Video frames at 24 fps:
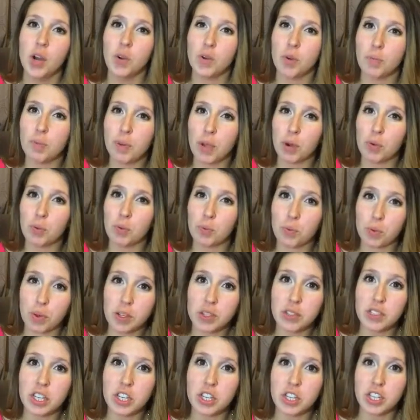will be a
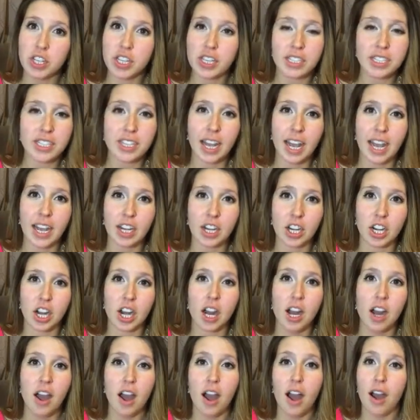really good indicator
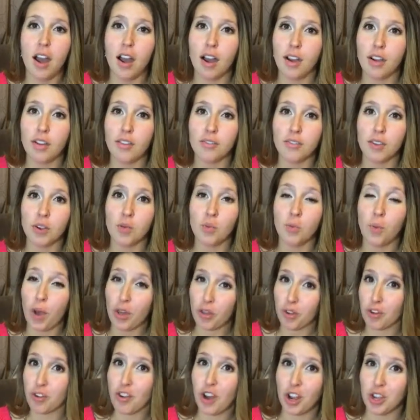of
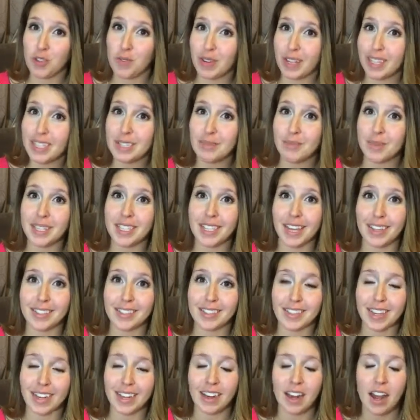whether or not you need to be
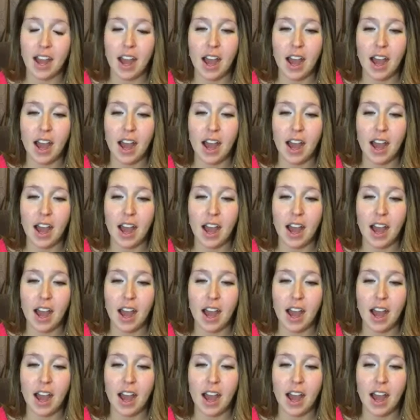tested.